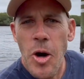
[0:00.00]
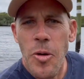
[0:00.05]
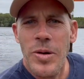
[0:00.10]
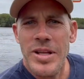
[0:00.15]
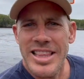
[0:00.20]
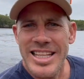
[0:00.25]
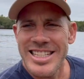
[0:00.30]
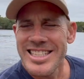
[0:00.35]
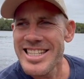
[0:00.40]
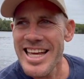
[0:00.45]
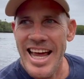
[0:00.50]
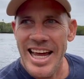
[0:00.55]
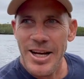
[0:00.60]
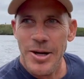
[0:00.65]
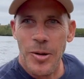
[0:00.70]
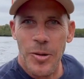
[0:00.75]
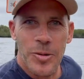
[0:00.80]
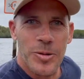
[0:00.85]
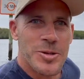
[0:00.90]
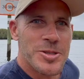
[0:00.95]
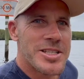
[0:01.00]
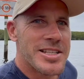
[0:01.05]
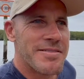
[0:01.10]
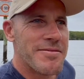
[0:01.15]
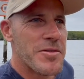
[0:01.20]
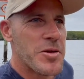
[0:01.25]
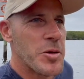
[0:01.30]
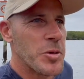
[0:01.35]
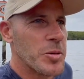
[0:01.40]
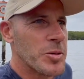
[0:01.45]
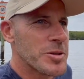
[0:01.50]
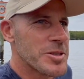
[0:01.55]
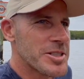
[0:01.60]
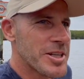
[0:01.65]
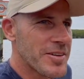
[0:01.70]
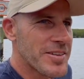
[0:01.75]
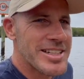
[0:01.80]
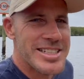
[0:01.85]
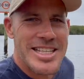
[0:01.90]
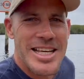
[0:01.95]
what this tank holds in fuel.
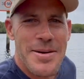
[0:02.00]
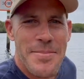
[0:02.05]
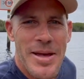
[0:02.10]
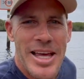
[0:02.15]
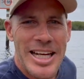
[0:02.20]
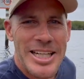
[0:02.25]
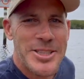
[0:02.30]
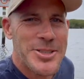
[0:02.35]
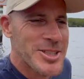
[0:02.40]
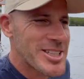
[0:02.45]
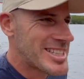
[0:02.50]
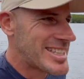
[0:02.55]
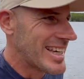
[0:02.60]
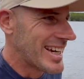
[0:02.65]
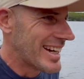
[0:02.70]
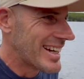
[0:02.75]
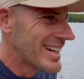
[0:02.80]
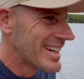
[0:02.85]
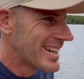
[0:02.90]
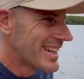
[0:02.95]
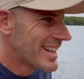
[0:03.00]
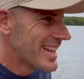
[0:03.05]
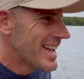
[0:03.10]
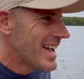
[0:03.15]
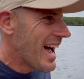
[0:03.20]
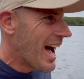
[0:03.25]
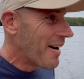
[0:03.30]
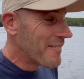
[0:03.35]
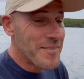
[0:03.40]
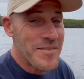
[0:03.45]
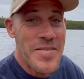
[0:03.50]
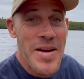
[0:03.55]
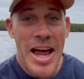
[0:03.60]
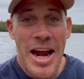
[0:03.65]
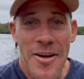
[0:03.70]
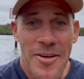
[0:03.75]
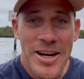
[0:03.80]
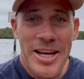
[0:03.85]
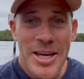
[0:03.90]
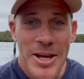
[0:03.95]
So this is gonna be interesting. I'm
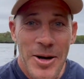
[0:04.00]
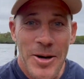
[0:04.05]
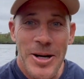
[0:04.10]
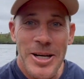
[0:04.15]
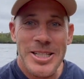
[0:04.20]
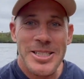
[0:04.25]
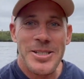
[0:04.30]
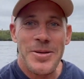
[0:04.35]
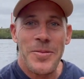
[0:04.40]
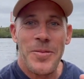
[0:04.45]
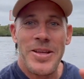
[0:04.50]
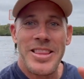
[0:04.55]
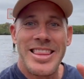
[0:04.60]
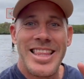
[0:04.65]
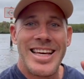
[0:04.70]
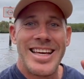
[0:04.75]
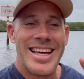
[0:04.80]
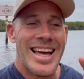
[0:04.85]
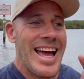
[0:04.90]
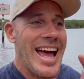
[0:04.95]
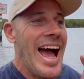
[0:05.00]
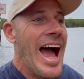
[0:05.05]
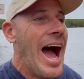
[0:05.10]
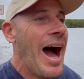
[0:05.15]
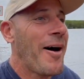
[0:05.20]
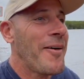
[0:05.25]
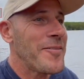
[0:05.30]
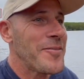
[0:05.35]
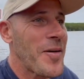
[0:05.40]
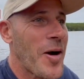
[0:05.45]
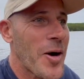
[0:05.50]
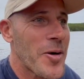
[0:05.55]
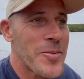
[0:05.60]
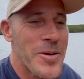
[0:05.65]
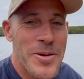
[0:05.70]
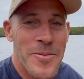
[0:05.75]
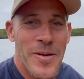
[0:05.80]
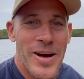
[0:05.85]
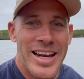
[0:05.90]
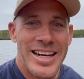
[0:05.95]
very curious with how far
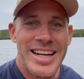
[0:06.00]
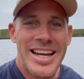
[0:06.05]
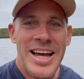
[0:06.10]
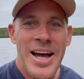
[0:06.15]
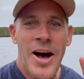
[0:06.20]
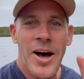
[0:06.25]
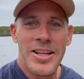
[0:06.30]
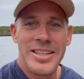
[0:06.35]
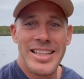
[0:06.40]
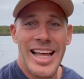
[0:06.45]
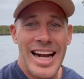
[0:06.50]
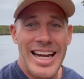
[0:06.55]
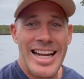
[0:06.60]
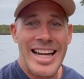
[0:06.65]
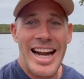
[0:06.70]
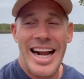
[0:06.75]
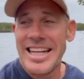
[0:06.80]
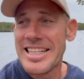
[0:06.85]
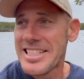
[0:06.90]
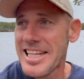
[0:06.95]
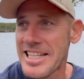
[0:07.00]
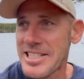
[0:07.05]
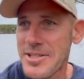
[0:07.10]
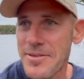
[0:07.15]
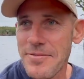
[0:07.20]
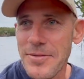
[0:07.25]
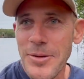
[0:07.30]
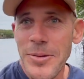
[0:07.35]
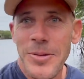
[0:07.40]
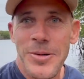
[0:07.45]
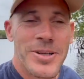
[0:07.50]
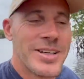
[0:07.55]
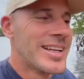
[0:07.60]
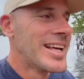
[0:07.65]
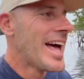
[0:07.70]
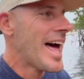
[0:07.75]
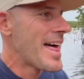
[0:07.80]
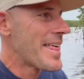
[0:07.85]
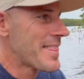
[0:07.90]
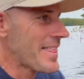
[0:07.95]
we went on 99 cents of fuel.
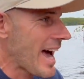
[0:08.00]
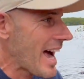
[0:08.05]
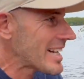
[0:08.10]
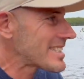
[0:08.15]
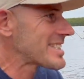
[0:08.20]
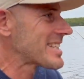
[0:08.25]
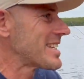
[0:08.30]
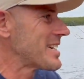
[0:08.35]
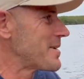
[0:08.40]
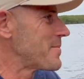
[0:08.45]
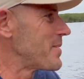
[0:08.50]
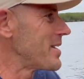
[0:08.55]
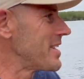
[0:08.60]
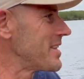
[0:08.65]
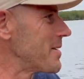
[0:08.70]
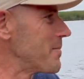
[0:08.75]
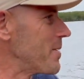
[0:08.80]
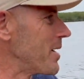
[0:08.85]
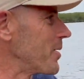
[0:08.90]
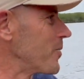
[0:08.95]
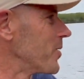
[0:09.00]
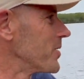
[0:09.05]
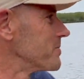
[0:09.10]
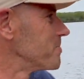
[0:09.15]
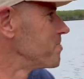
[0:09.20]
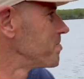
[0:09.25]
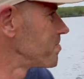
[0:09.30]
That's gonna be the big one.